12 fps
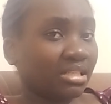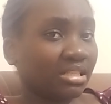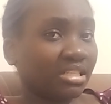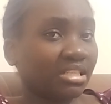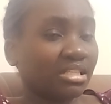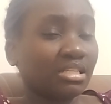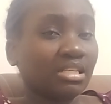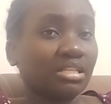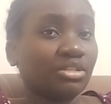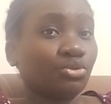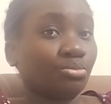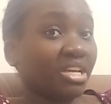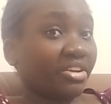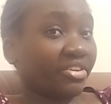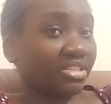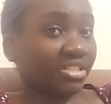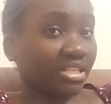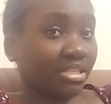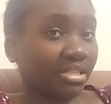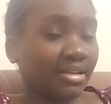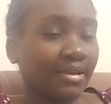needed to be arrested,